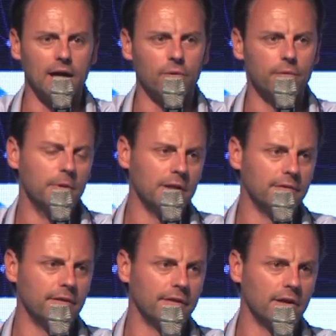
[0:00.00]
We
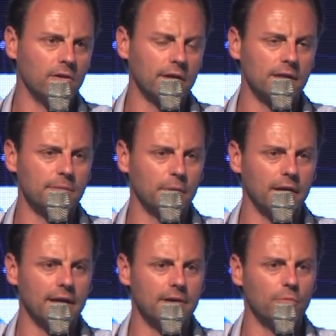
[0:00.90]
believe that they're looking to
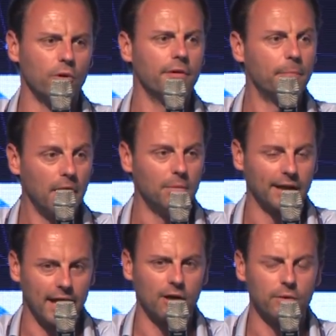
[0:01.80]
play in more the
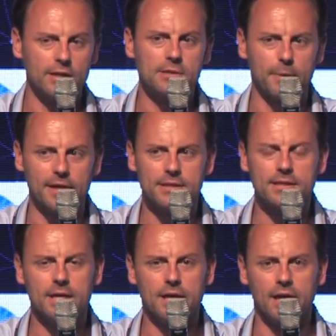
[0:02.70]
public equity space,